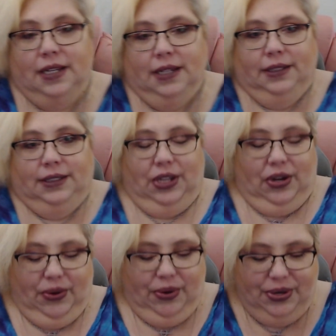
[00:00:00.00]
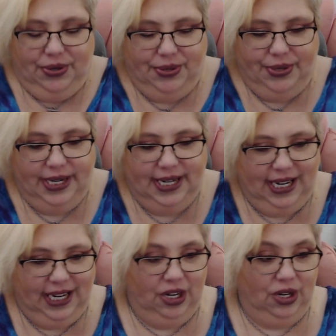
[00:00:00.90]
So
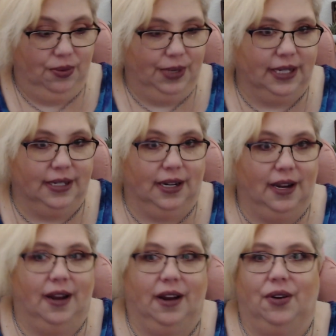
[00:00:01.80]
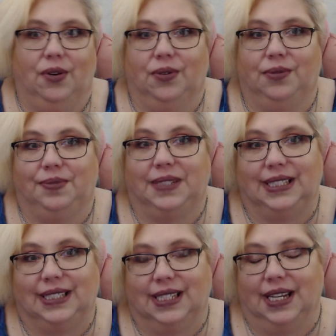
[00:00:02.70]
here we go.
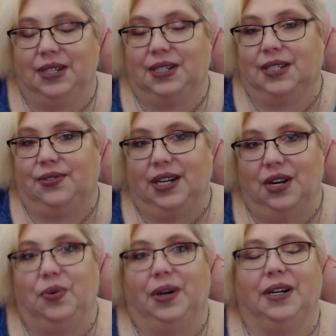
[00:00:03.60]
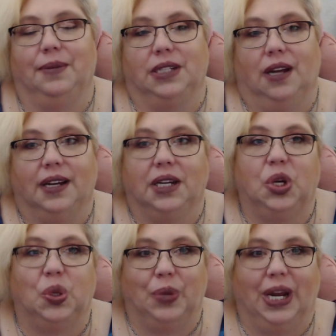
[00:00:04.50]
It's this video we're going to be
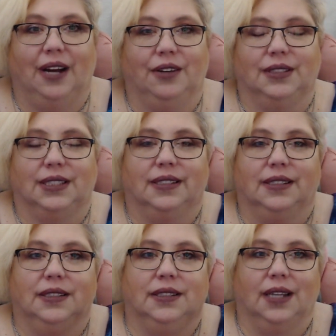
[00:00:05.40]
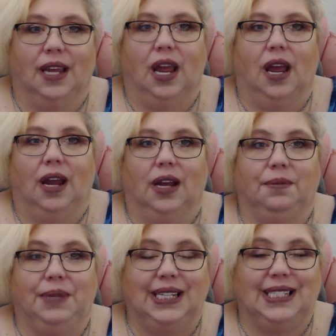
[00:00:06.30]
talking about
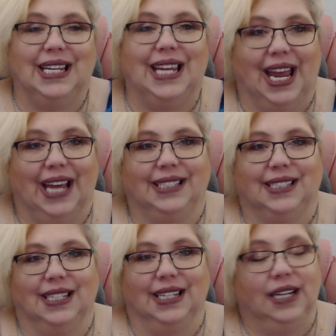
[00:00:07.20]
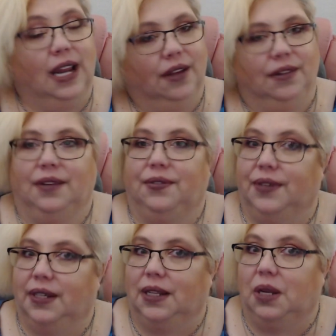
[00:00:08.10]
BTS and how they
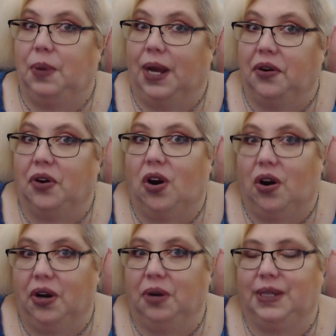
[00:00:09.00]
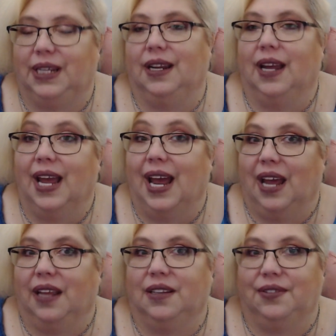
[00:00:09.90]
feel about Army
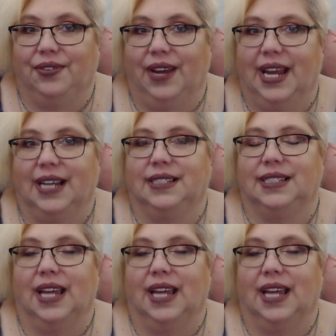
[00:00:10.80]
and the fans.